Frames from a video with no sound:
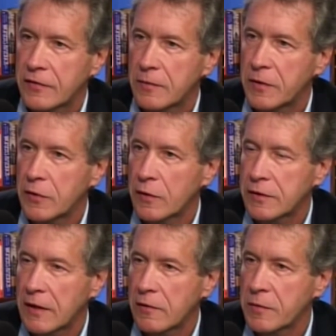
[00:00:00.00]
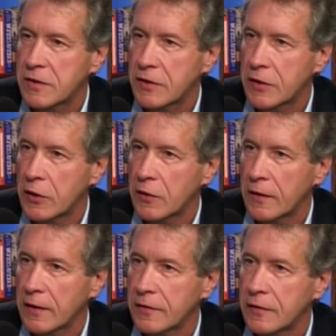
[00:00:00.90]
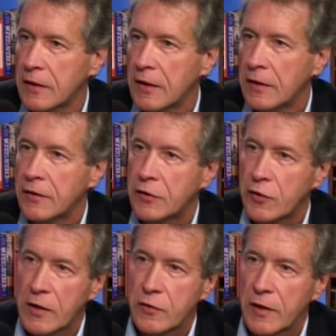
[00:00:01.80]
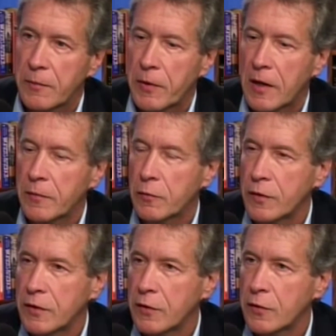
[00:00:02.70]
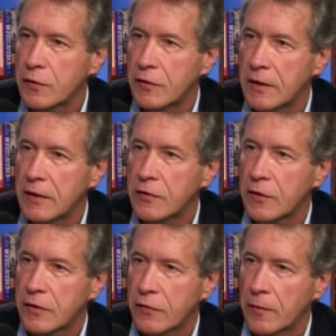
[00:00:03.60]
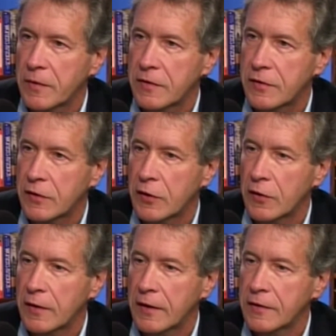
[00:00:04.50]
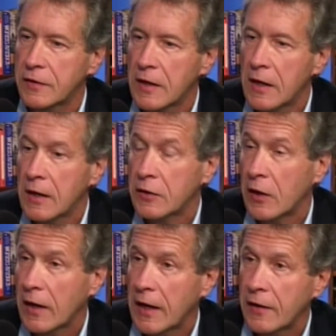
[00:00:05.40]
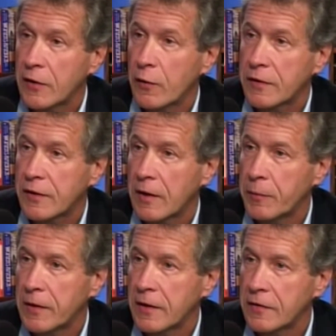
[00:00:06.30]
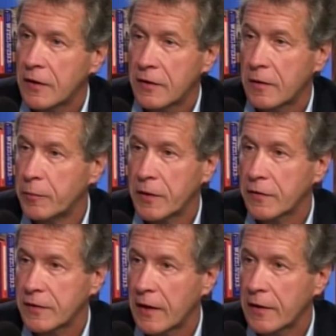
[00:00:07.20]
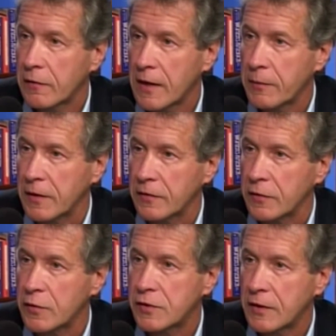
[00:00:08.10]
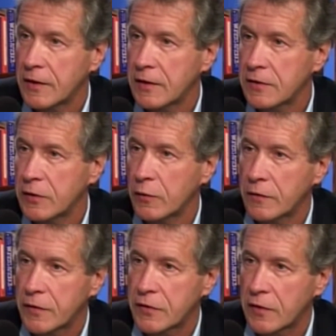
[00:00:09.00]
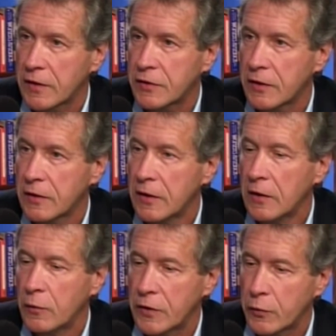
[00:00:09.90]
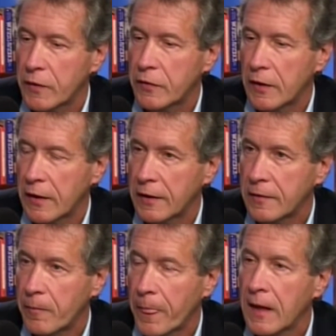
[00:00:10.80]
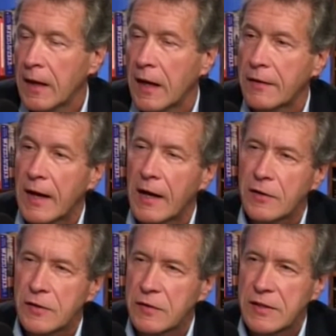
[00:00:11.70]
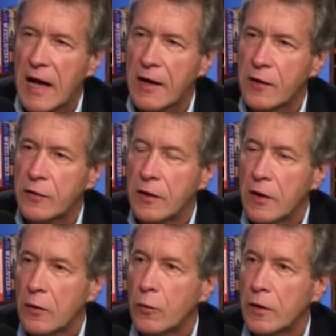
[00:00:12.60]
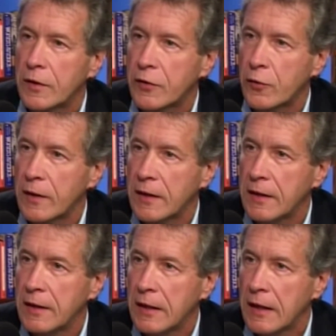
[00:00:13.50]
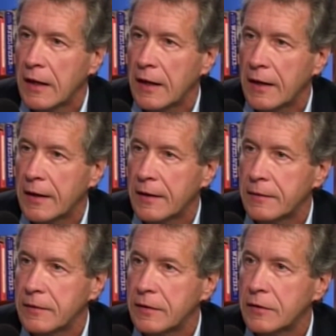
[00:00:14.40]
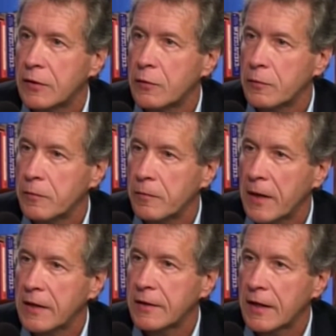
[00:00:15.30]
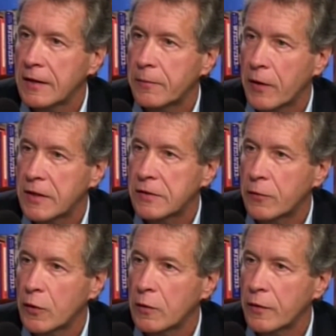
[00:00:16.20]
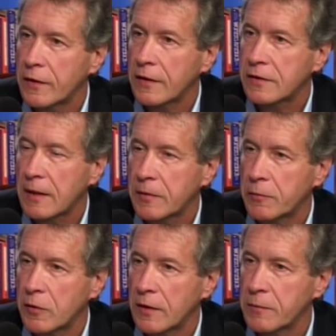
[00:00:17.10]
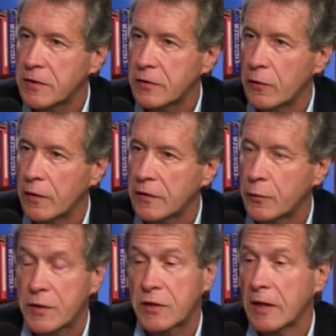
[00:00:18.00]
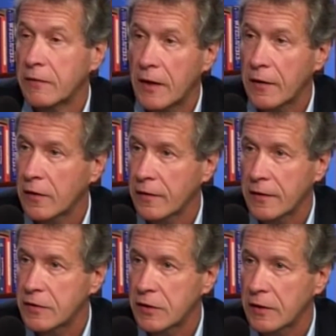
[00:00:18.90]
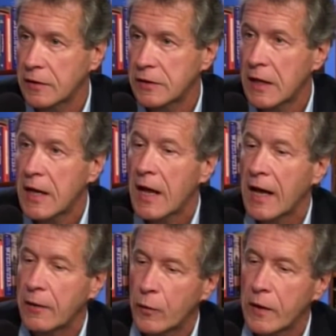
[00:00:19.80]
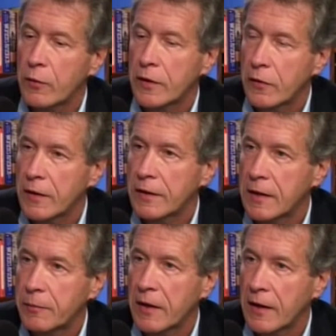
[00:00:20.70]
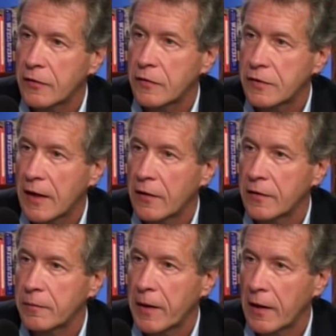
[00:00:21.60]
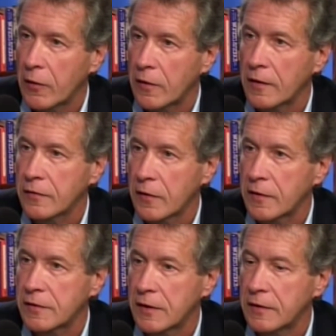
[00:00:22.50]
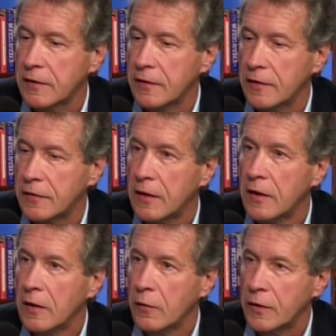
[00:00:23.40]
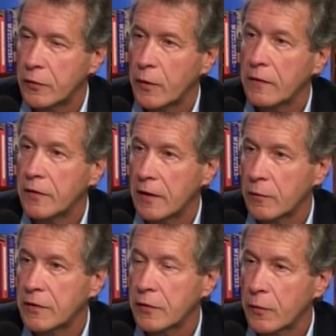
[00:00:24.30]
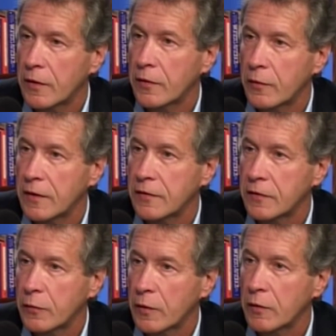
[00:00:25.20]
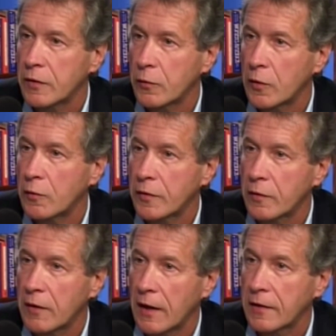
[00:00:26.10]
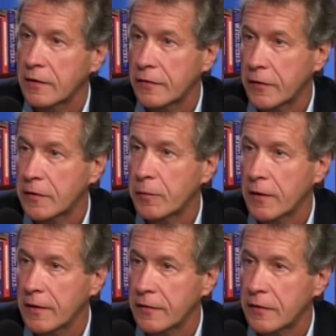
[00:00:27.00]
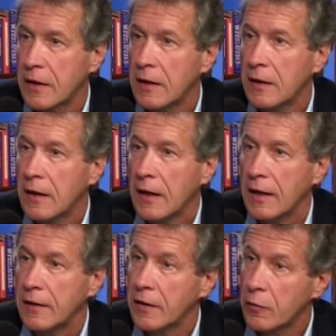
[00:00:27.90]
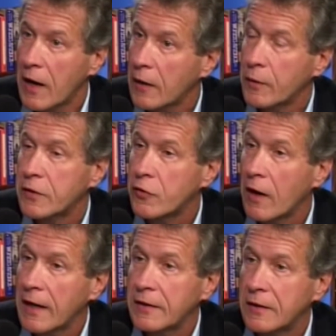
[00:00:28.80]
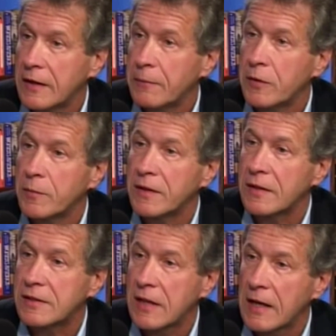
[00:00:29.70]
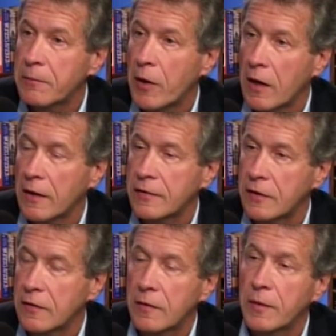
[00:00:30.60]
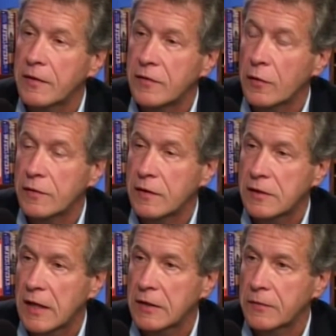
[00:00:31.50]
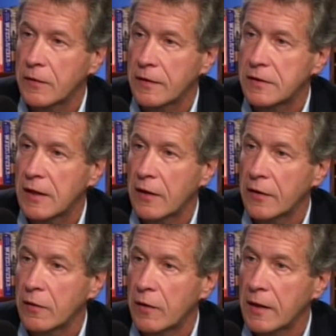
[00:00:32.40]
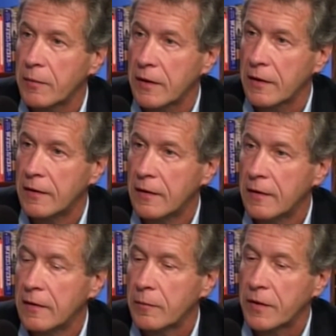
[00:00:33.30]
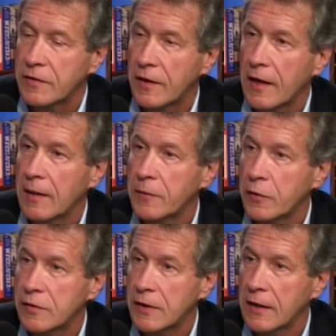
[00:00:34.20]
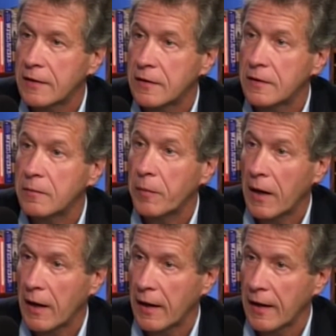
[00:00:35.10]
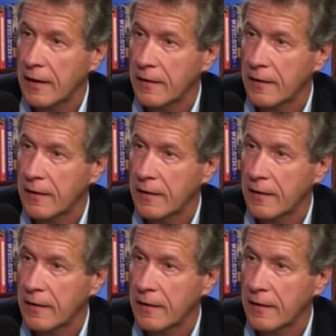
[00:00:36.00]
them in U.S. government securities. The Treasury Department would use the interest from these securities to hire U.S. companies to build Saudi Arabia, new cities, new infrastructure, which we've done. And the House of Saud would agree to maintain the price of oil within acceptable limits to us, which they've done all these years. And we would agree to keep the House of Saud in power as long as they did this, which we've done, which is one of the reasons we went to war with Iraq in the first place. And in Iraq, we tried to implement the same policy that had been so successful in Saudi Arabia, but Saddam Hussein didn't buy.